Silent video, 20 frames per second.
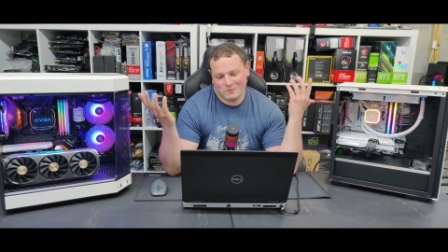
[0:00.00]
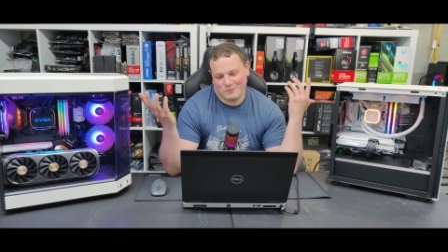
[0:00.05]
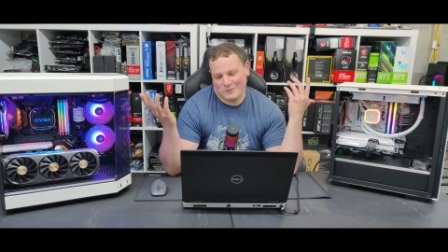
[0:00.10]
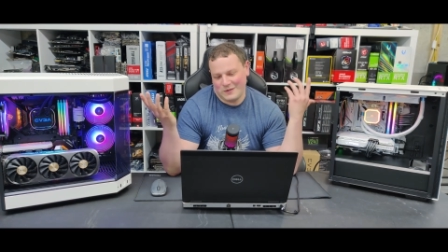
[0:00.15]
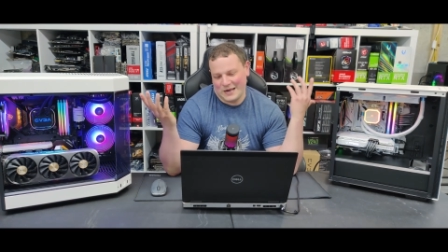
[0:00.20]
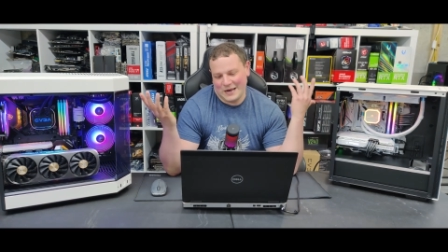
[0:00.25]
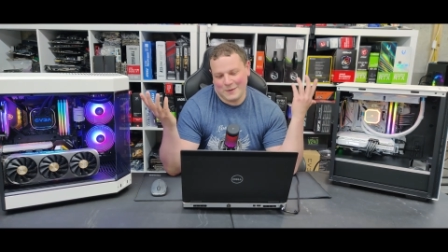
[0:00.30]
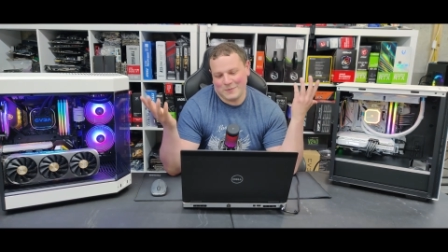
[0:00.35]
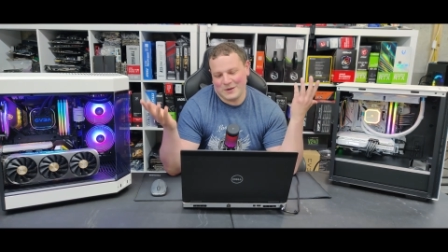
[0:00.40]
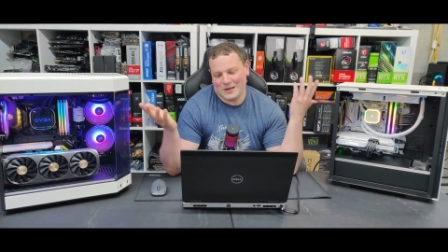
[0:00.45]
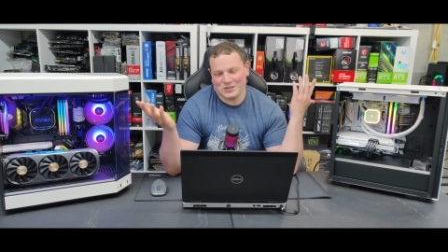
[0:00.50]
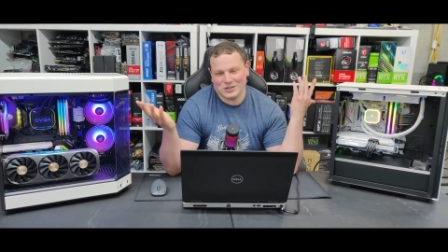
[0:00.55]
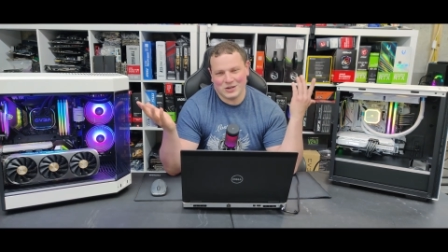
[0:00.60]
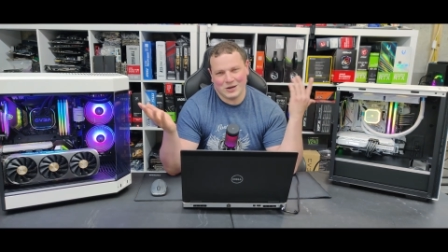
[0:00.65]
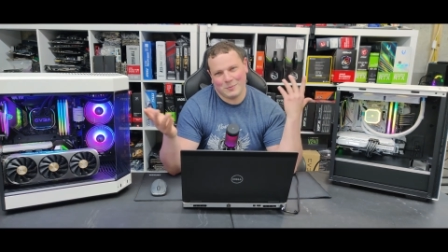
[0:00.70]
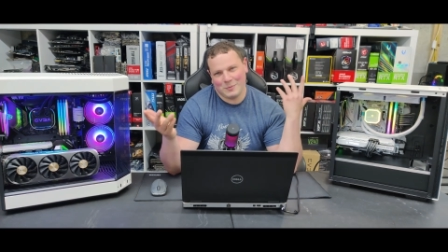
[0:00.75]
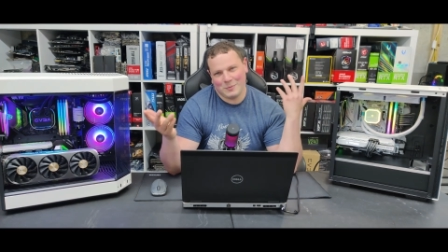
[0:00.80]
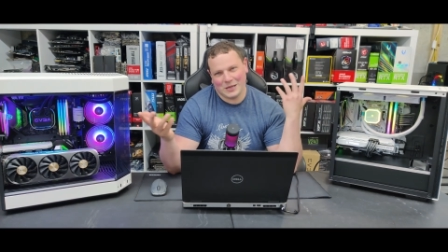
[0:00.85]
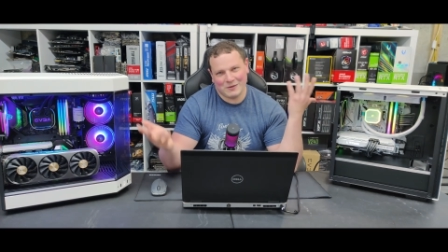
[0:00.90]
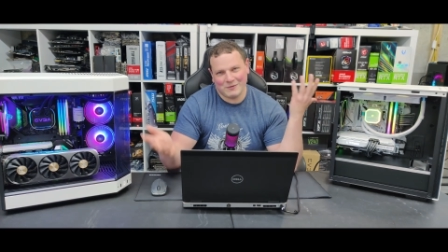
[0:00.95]
A M D
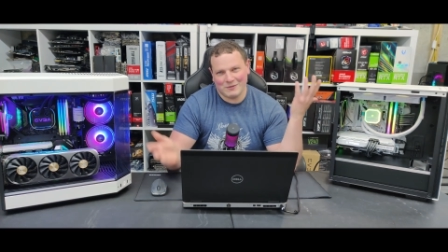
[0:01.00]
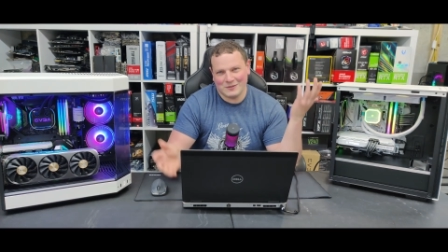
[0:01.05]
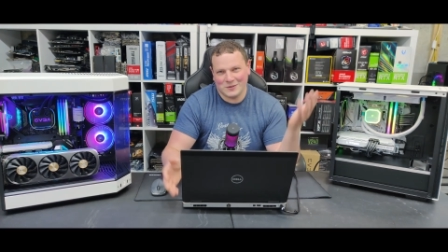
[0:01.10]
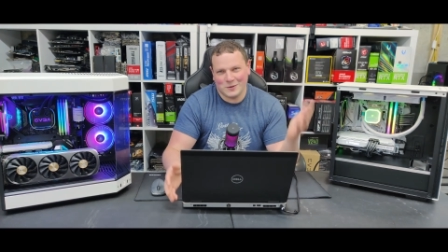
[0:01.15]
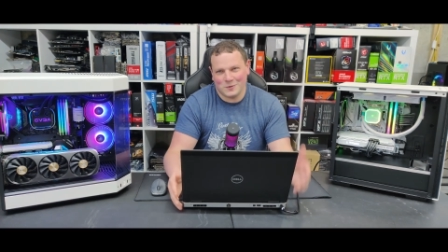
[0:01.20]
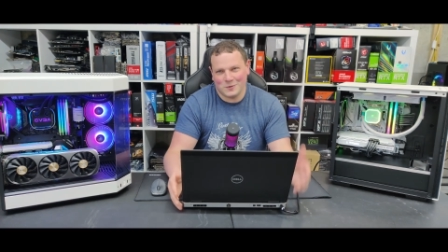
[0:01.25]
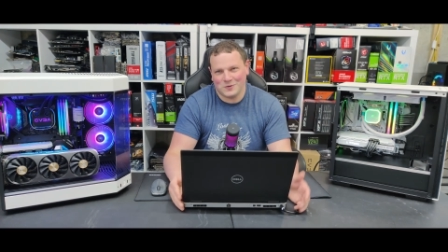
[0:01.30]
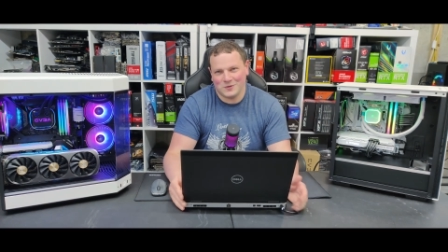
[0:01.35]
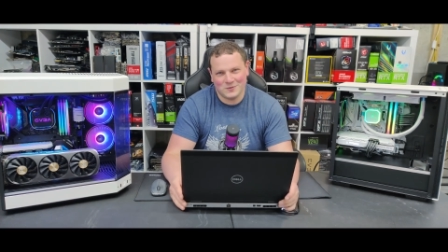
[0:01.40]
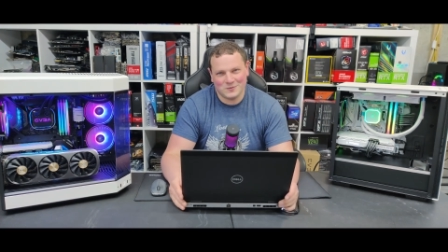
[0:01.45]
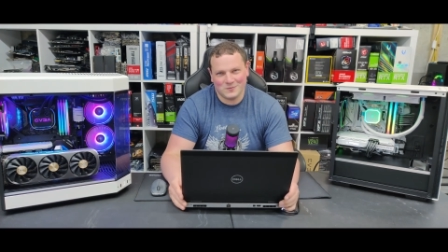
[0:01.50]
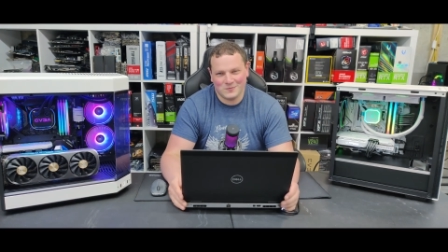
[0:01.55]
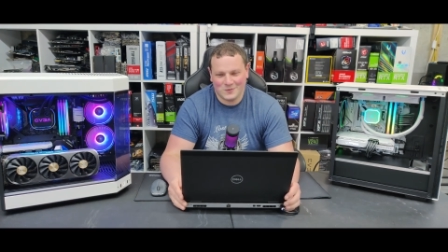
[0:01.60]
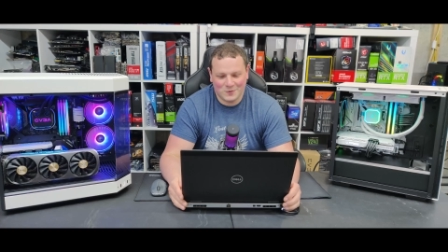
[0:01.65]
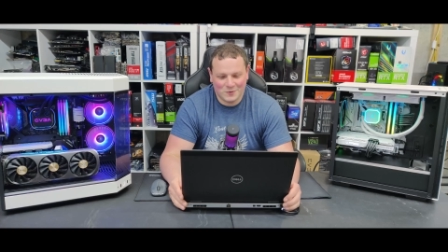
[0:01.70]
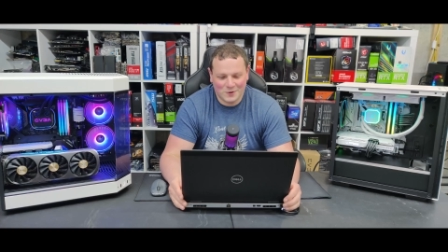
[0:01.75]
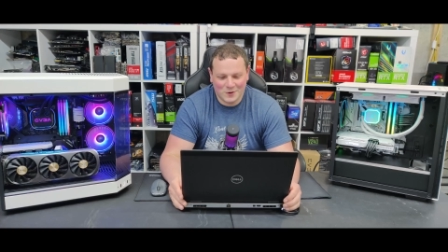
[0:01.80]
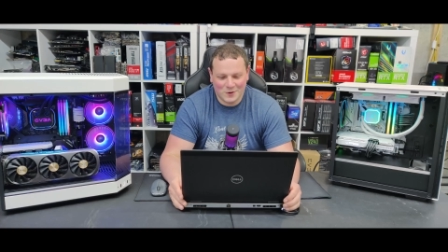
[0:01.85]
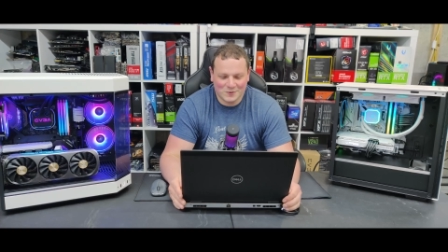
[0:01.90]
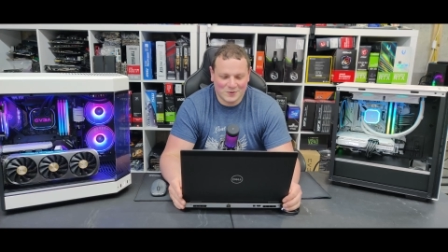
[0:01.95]
cherry-picked the results.
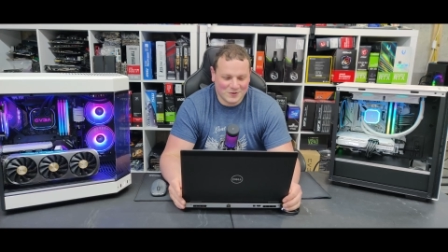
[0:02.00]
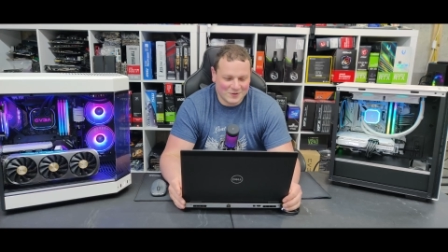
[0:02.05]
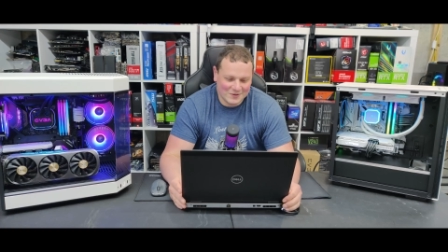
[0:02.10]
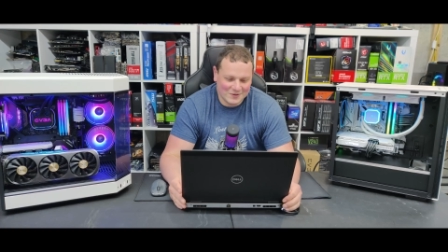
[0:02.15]
Who knows?